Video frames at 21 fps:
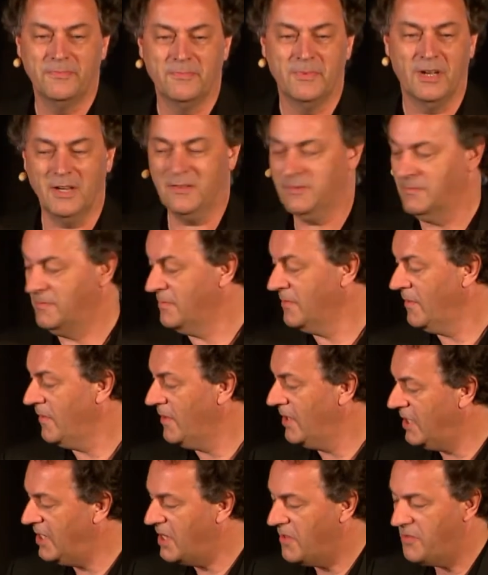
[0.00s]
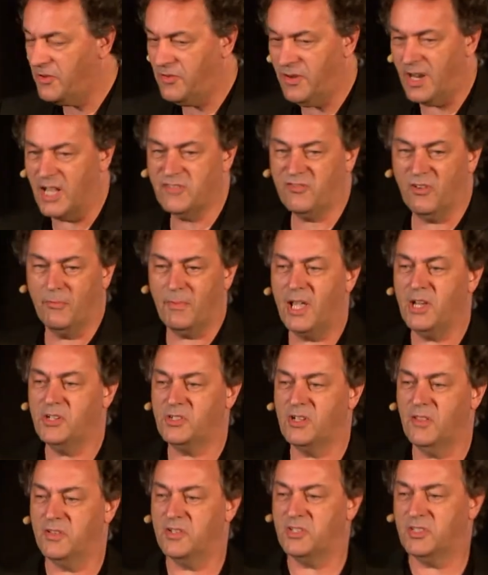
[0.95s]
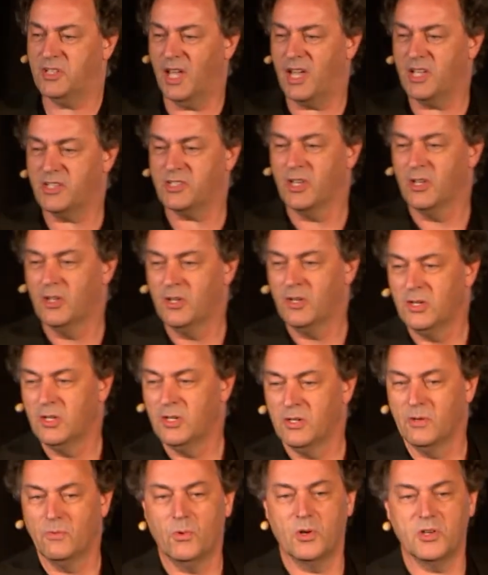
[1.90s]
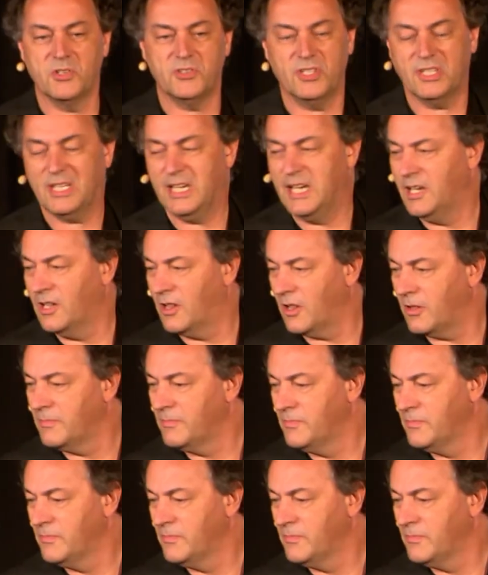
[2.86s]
Right? Here the transformation in this case was the Kindle.